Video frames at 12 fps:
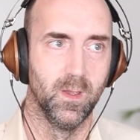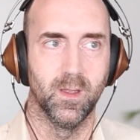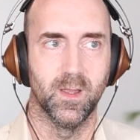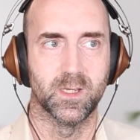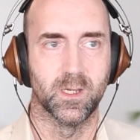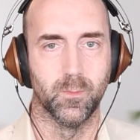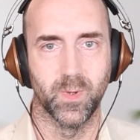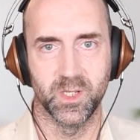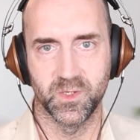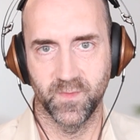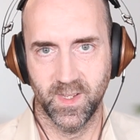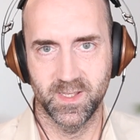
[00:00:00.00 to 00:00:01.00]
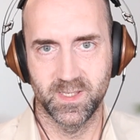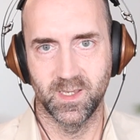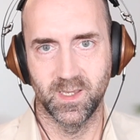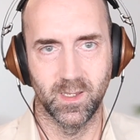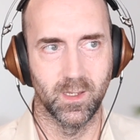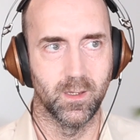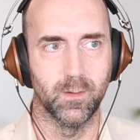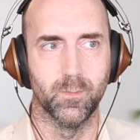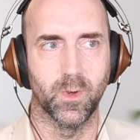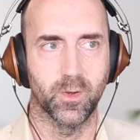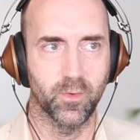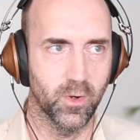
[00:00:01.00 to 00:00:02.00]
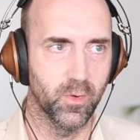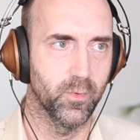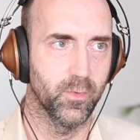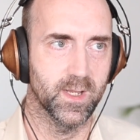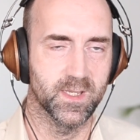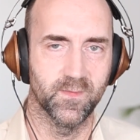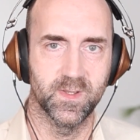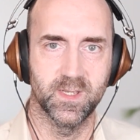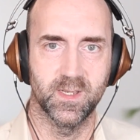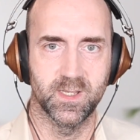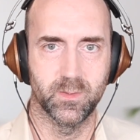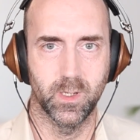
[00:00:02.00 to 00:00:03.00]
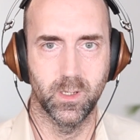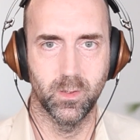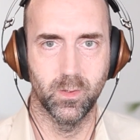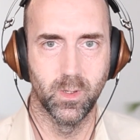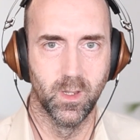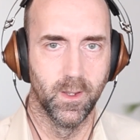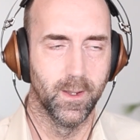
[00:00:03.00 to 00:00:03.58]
It's got a bunch of antimicrobial activity as well.